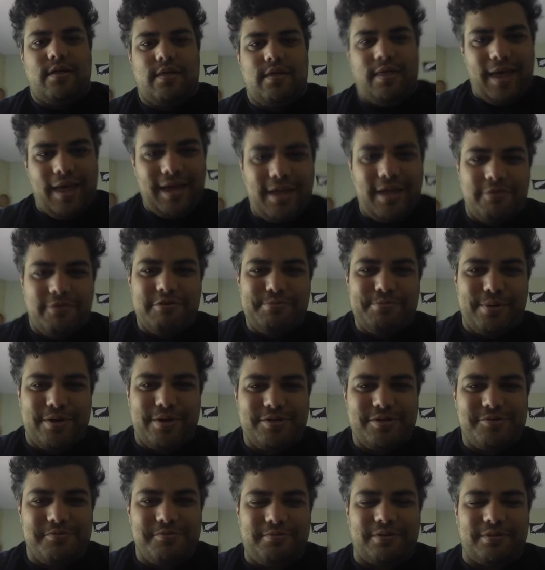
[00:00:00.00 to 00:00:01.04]
Thank you,
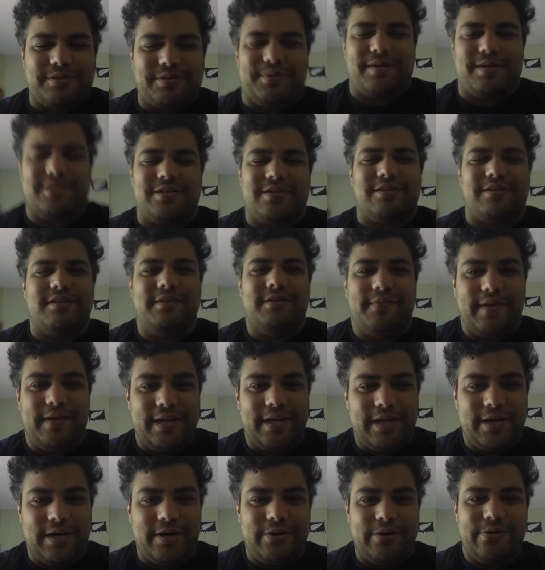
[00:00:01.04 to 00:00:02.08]
Spar Soap, for sponsoring this
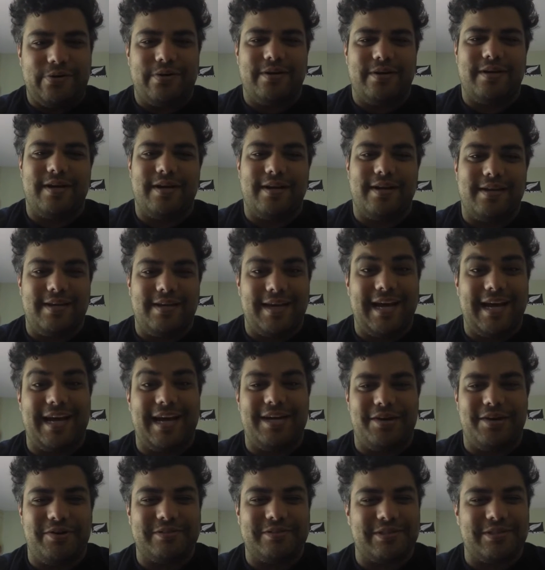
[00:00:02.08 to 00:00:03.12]
video. Yeah, I
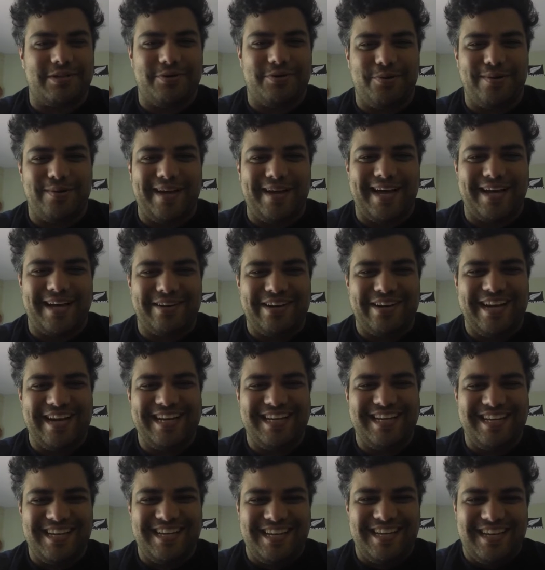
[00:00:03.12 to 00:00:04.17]
know, it's a cool ad, right?